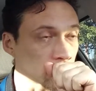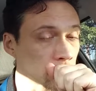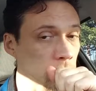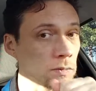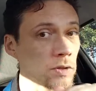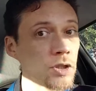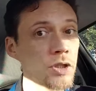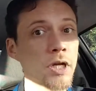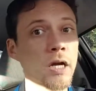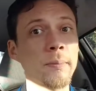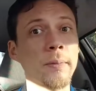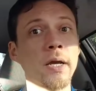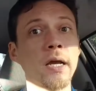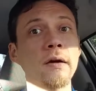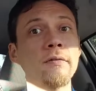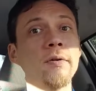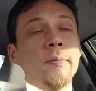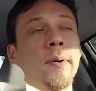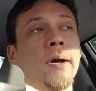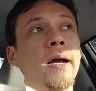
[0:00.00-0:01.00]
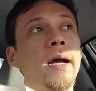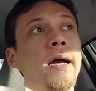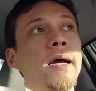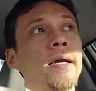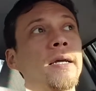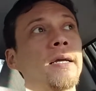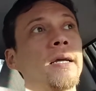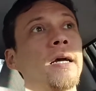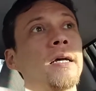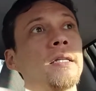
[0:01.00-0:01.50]
Just got my cover
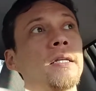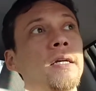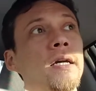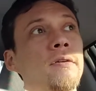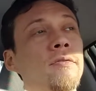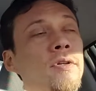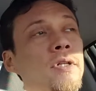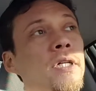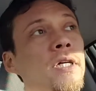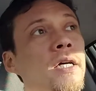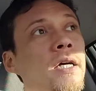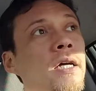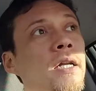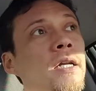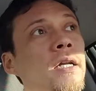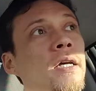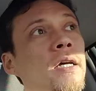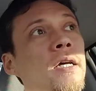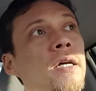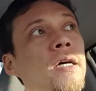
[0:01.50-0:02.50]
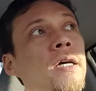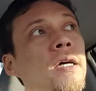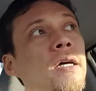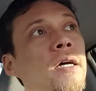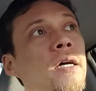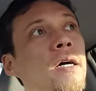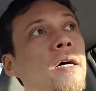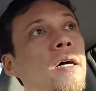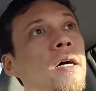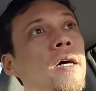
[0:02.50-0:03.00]
back, got the cover done,
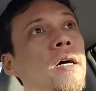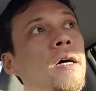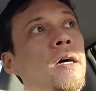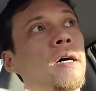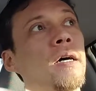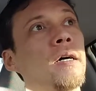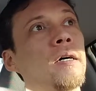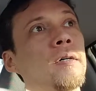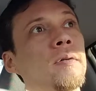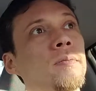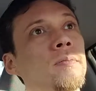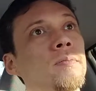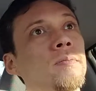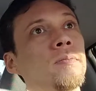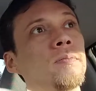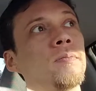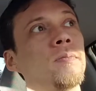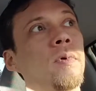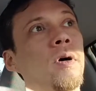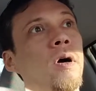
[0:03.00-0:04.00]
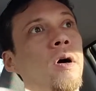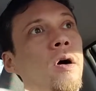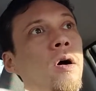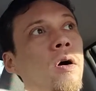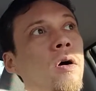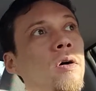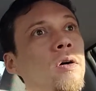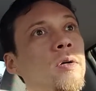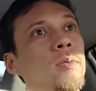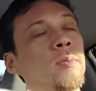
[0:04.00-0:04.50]
um,
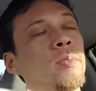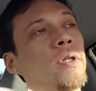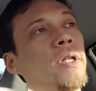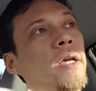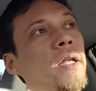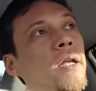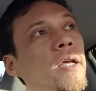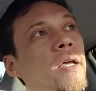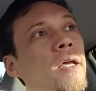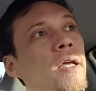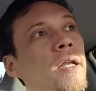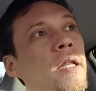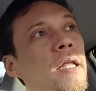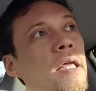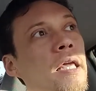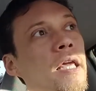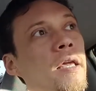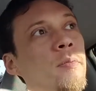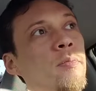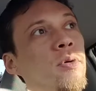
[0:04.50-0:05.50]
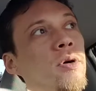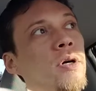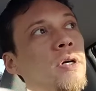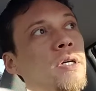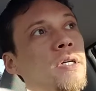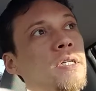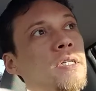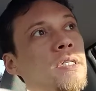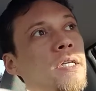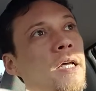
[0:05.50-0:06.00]
all completed,
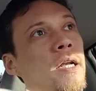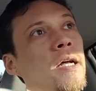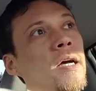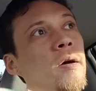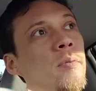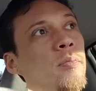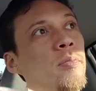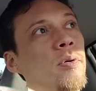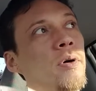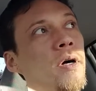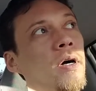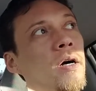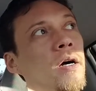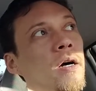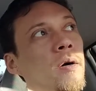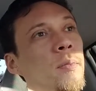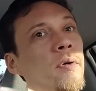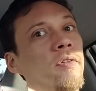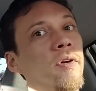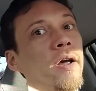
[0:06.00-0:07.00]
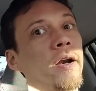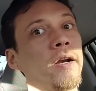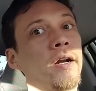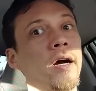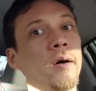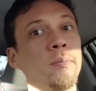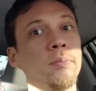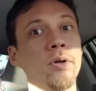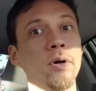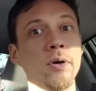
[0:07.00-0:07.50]
ebook set up. I've got it
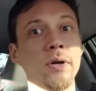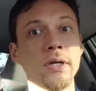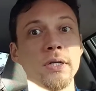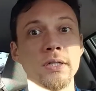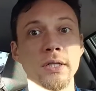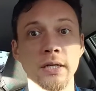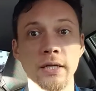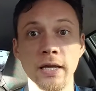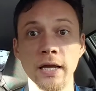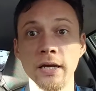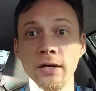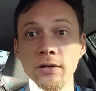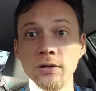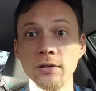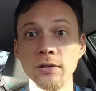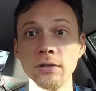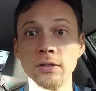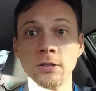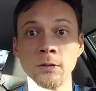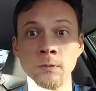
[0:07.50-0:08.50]
uploaded to Kindle.